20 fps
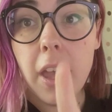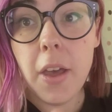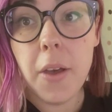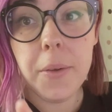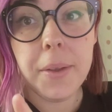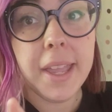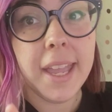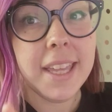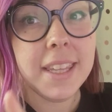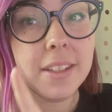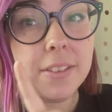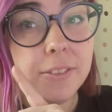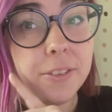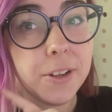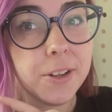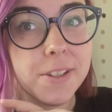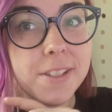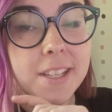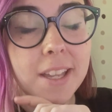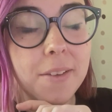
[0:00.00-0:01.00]
Okay, the
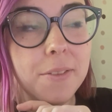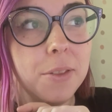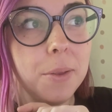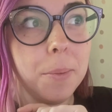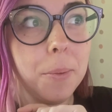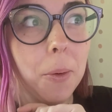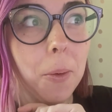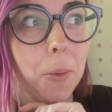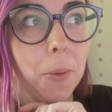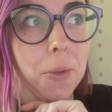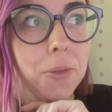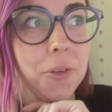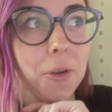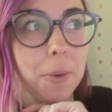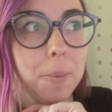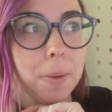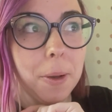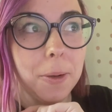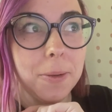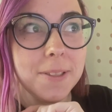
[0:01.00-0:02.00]
first of the polls
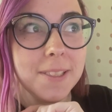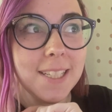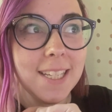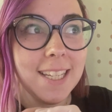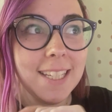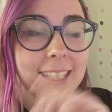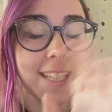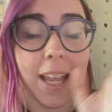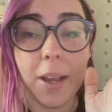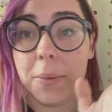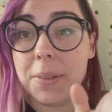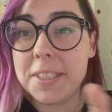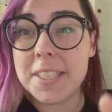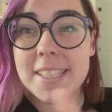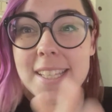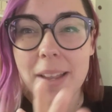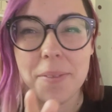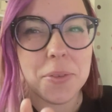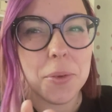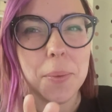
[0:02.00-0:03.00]
are posted. Now we
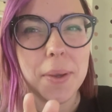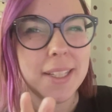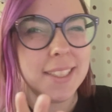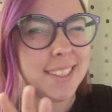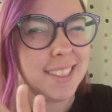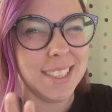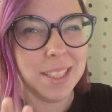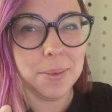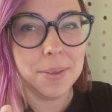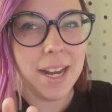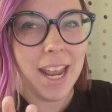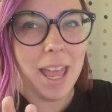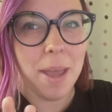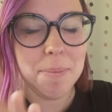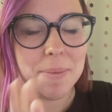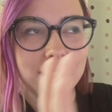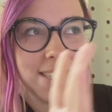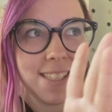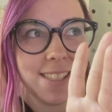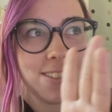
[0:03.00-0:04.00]
just have to wait and see what
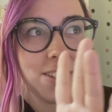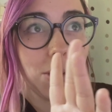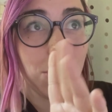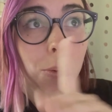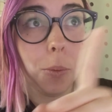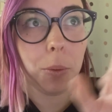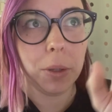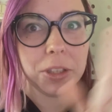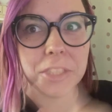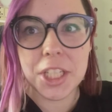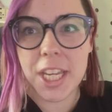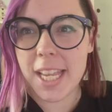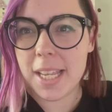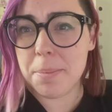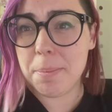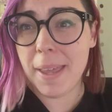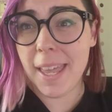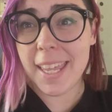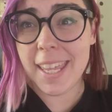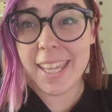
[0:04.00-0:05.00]
happens. So we'll
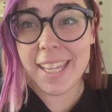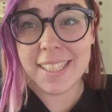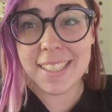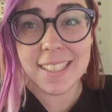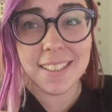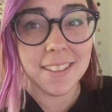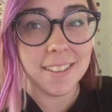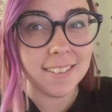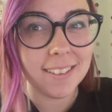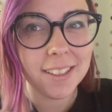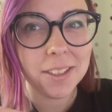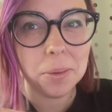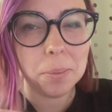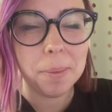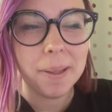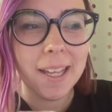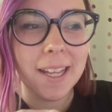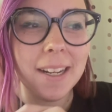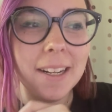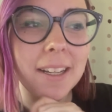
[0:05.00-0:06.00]
check back in a little
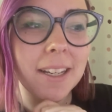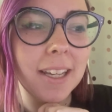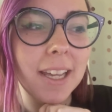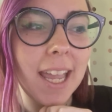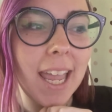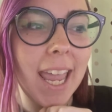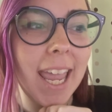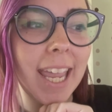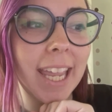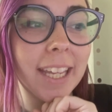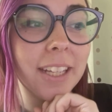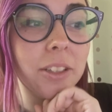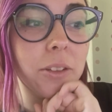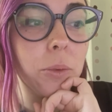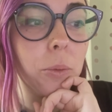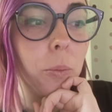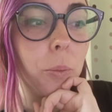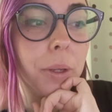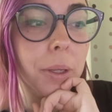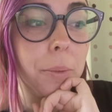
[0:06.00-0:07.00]
bit,
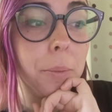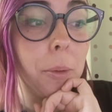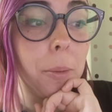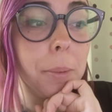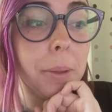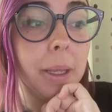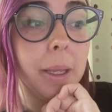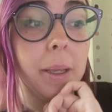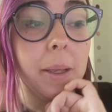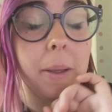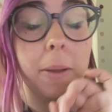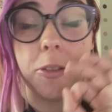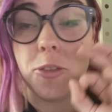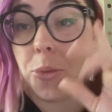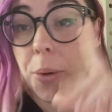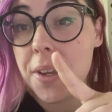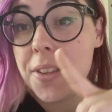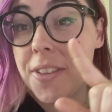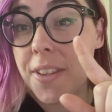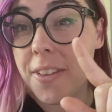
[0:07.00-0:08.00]
and we will be
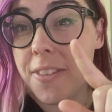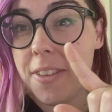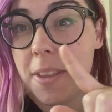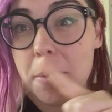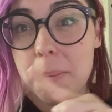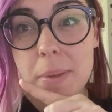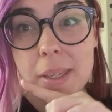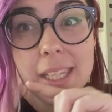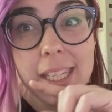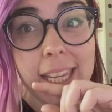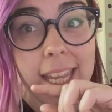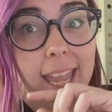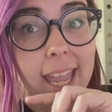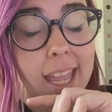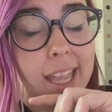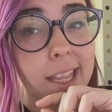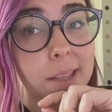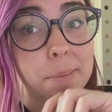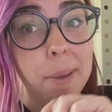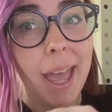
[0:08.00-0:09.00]
dressing somebody
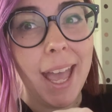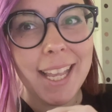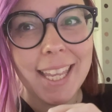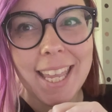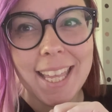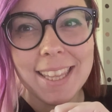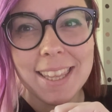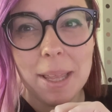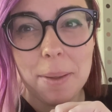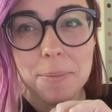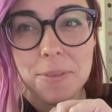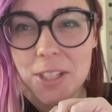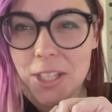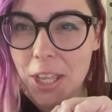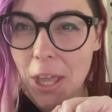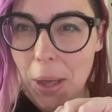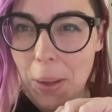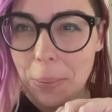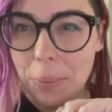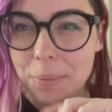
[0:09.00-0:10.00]
and packing them to
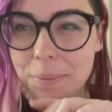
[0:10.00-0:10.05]
go.